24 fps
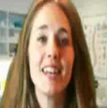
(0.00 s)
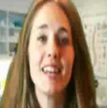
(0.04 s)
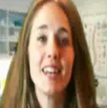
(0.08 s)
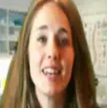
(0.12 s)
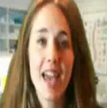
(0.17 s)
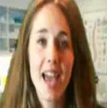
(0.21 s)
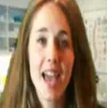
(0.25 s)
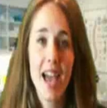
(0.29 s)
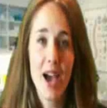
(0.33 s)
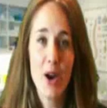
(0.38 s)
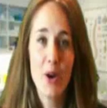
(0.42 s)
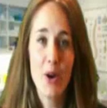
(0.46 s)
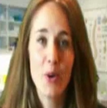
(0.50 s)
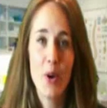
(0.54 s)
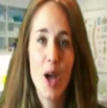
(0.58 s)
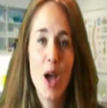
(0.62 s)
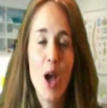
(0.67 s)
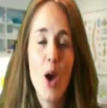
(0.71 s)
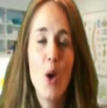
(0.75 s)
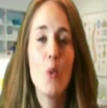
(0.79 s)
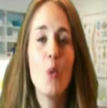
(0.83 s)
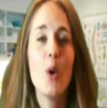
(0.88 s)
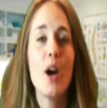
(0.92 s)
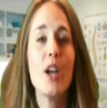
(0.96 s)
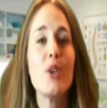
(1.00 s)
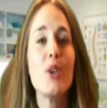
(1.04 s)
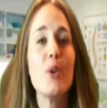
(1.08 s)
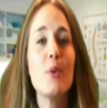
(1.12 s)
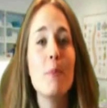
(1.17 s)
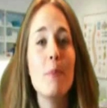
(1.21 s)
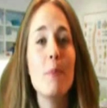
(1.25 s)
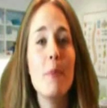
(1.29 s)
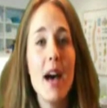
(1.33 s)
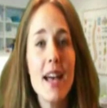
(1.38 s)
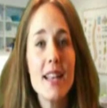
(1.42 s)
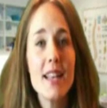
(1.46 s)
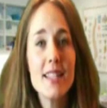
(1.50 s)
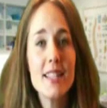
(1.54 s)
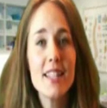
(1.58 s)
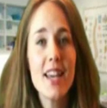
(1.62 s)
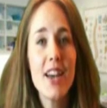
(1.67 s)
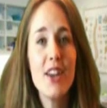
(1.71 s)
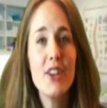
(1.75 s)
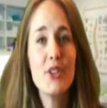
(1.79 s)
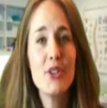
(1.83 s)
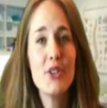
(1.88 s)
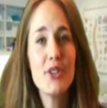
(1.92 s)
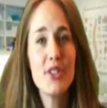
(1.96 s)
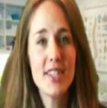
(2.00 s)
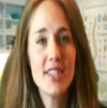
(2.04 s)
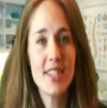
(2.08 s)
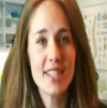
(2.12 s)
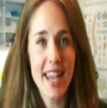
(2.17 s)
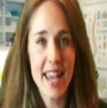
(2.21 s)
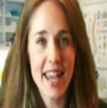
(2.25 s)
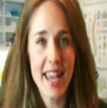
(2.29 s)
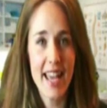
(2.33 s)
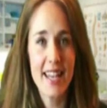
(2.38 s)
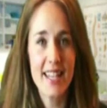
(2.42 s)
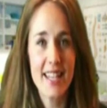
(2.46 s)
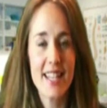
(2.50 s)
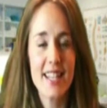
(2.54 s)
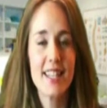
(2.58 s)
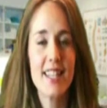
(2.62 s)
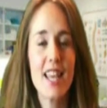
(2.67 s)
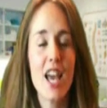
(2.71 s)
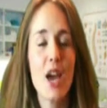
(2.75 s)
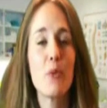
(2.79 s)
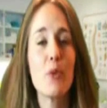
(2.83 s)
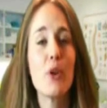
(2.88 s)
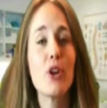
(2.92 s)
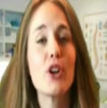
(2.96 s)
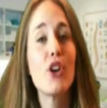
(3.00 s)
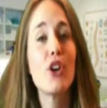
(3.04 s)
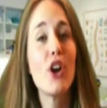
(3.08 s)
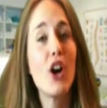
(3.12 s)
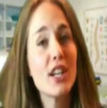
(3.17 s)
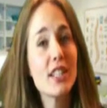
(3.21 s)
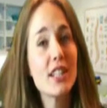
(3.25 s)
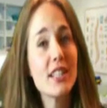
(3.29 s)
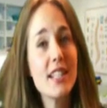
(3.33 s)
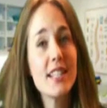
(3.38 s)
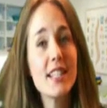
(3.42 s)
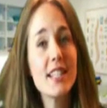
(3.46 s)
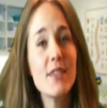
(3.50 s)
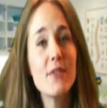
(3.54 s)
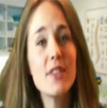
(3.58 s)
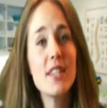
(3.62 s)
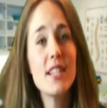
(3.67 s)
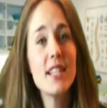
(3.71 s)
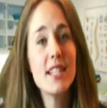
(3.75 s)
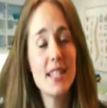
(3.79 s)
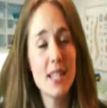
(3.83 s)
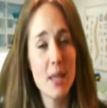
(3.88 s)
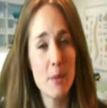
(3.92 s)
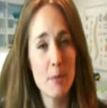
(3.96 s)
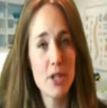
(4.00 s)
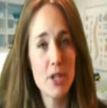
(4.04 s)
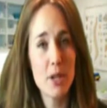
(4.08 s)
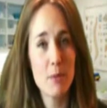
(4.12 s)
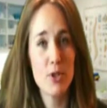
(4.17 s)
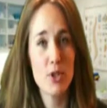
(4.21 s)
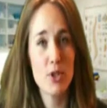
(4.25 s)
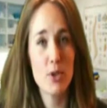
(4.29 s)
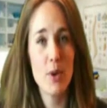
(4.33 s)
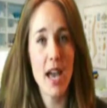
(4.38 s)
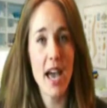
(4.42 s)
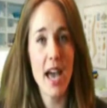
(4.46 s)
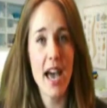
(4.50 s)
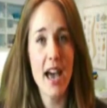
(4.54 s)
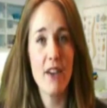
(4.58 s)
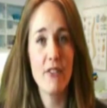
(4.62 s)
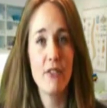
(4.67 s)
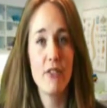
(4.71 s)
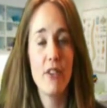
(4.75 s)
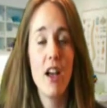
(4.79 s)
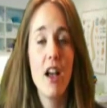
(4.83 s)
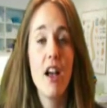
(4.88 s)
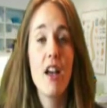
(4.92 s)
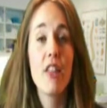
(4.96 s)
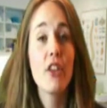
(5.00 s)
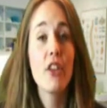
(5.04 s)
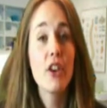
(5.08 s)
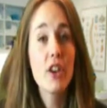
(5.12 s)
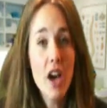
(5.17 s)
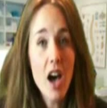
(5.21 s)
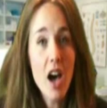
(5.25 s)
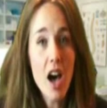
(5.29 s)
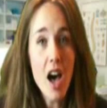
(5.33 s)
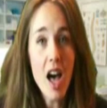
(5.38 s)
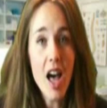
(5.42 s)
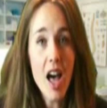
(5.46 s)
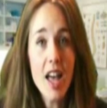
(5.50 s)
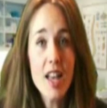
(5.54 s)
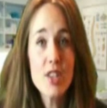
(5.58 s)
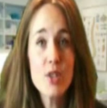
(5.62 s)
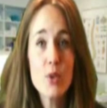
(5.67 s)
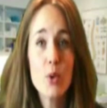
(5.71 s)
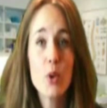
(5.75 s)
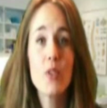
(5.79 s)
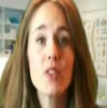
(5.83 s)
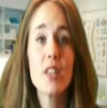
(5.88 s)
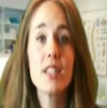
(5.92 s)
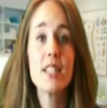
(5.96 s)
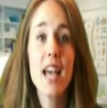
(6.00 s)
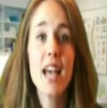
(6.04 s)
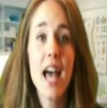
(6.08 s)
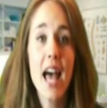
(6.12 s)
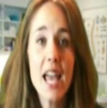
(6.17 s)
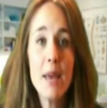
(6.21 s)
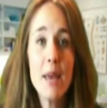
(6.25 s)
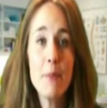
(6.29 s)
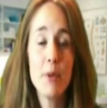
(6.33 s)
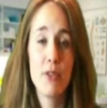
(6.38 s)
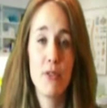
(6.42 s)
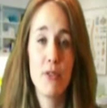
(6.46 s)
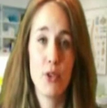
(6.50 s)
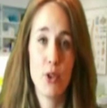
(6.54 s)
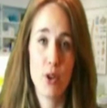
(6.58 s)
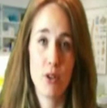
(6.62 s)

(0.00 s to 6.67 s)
Now, what you must understand is that regardless of the symptoms you have, the cause or the type of